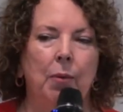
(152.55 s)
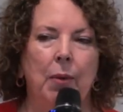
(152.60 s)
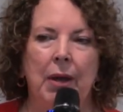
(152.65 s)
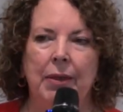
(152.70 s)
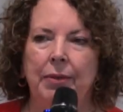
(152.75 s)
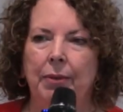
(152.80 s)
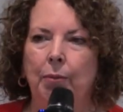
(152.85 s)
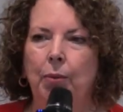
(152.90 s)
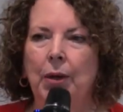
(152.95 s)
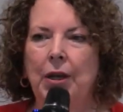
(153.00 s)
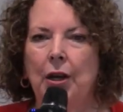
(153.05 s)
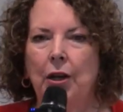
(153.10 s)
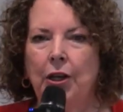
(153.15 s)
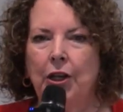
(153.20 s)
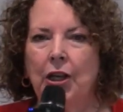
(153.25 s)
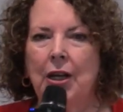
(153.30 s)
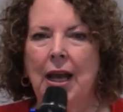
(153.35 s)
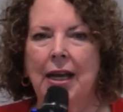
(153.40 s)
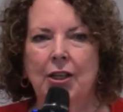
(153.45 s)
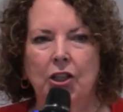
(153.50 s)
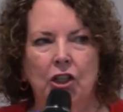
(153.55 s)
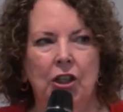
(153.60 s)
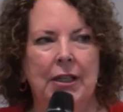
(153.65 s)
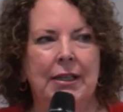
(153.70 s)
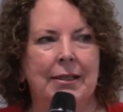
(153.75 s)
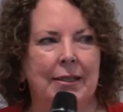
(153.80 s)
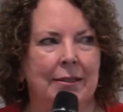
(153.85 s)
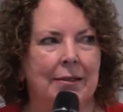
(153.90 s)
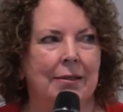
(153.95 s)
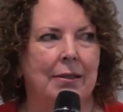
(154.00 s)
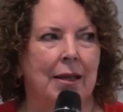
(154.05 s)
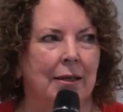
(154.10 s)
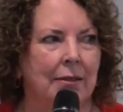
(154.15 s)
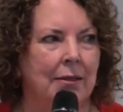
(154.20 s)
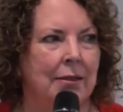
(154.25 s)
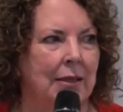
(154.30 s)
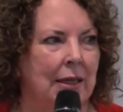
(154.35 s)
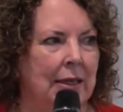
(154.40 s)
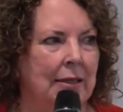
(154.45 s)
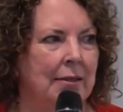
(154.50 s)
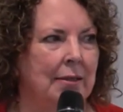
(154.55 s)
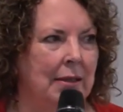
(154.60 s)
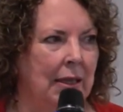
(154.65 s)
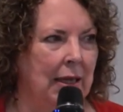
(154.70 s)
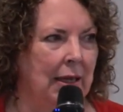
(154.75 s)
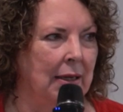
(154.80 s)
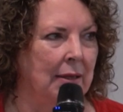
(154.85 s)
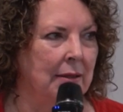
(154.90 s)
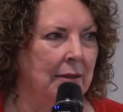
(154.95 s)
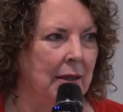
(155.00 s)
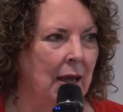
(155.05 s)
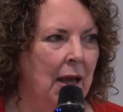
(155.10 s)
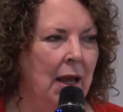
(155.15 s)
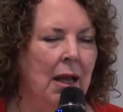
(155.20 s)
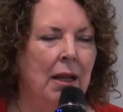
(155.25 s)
where we know you can actually discuss these things.